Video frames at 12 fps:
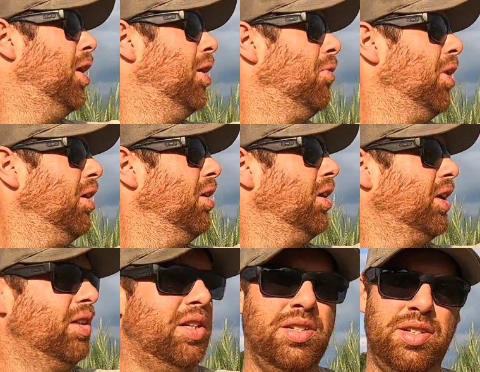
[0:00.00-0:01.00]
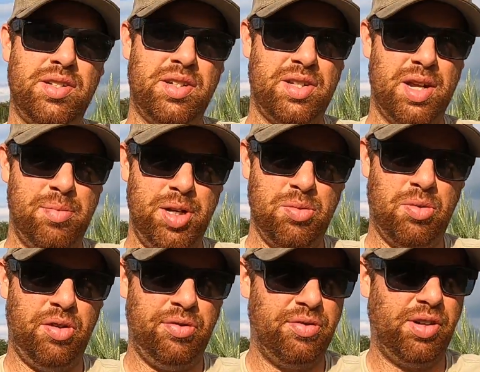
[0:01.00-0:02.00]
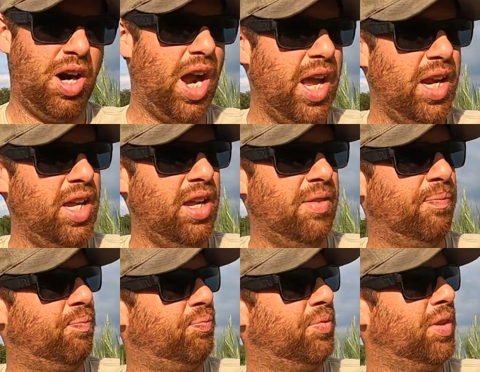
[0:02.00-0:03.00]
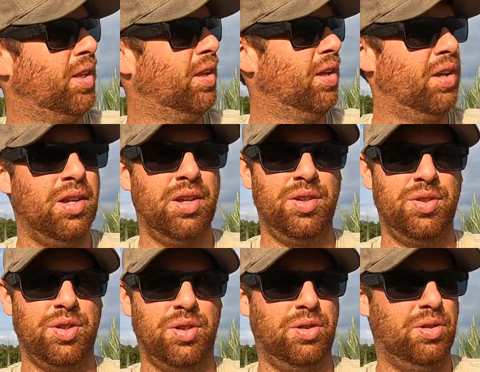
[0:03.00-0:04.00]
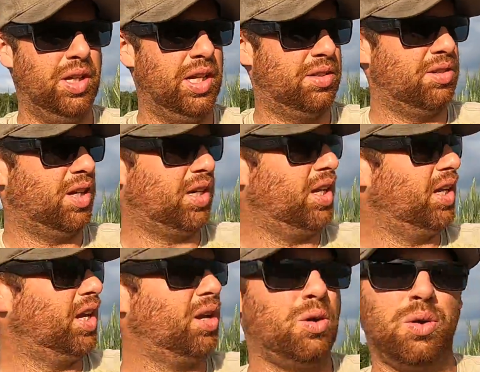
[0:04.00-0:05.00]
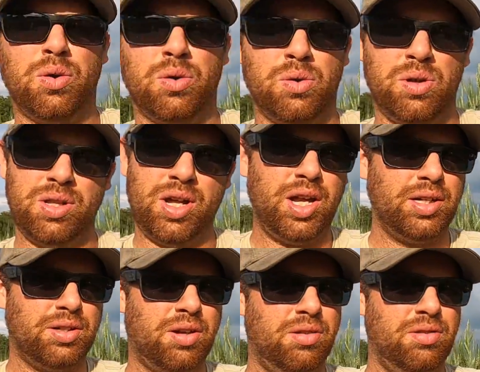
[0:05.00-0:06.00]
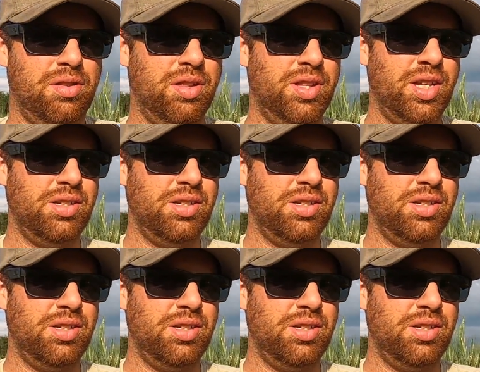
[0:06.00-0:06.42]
But we're look, this is a semi-dwarf variety. So it's not gonna get a whole lot taller than